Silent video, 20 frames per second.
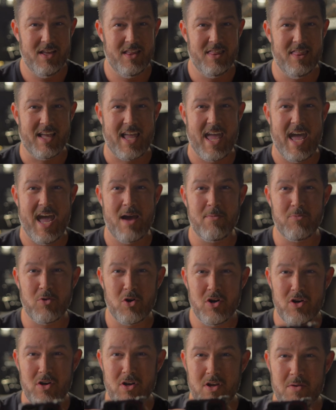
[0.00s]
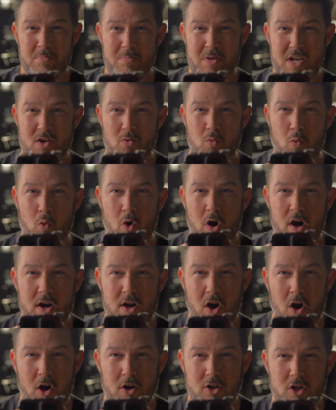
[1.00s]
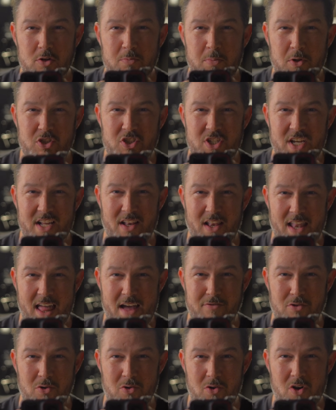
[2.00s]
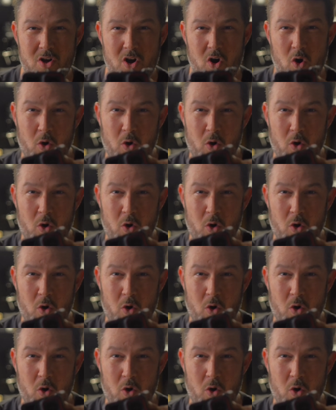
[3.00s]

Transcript: The camera being 100% level